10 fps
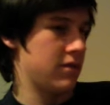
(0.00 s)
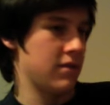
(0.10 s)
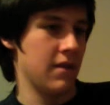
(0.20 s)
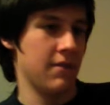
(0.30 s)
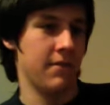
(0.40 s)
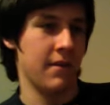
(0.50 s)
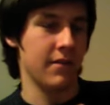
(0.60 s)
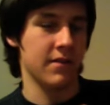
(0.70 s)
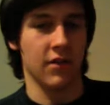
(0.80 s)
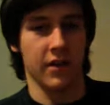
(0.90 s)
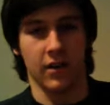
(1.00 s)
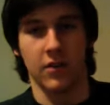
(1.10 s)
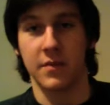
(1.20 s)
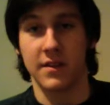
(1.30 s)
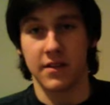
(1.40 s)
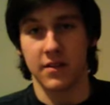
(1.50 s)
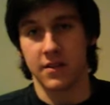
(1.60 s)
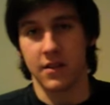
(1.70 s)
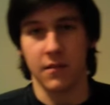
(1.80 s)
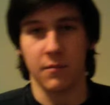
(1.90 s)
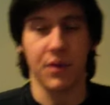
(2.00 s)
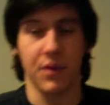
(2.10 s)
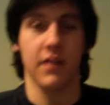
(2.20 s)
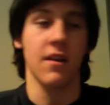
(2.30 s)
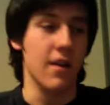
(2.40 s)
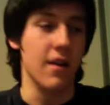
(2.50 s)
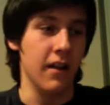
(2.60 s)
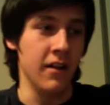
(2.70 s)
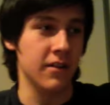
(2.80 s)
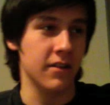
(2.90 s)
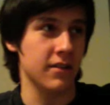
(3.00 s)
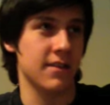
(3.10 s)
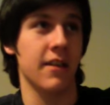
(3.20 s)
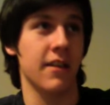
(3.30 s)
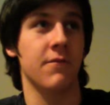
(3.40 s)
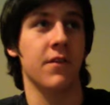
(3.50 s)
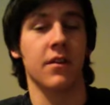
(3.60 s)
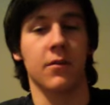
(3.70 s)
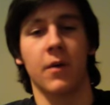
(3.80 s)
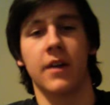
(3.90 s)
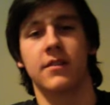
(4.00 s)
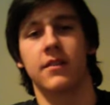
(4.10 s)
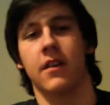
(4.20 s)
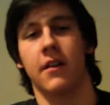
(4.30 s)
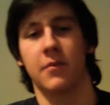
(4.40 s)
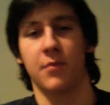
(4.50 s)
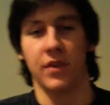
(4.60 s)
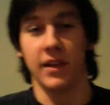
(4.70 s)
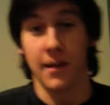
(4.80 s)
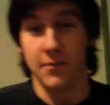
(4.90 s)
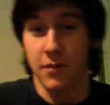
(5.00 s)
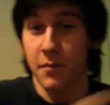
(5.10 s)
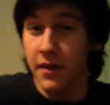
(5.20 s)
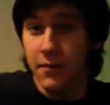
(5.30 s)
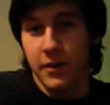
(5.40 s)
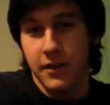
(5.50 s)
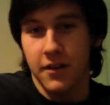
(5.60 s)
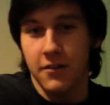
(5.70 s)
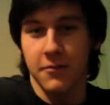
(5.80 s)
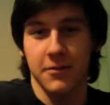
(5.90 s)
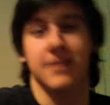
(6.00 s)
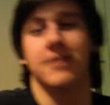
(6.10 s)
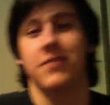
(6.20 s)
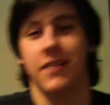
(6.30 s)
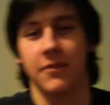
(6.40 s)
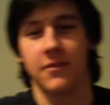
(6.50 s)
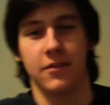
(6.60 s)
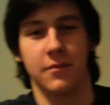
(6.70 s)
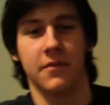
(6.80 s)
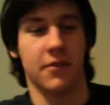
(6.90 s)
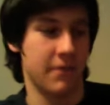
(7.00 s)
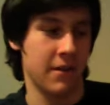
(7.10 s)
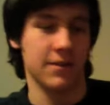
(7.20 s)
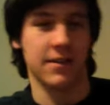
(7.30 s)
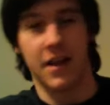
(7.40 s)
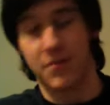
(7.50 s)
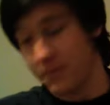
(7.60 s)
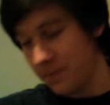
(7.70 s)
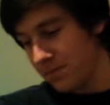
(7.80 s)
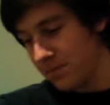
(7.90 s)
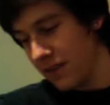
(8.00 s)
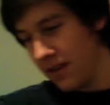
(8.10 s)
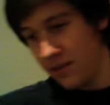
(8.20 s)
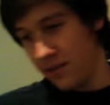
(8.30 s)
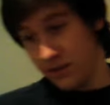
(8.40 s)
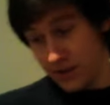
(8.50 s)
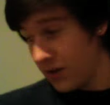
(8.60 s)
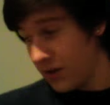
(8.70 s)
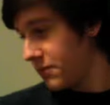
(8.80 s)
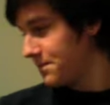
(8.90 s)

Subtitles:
if it's not in a good position, so you can put it, let's say, further away, so you don't have to put your laptop by the window, which I used to have to do before I found this cable, which is good.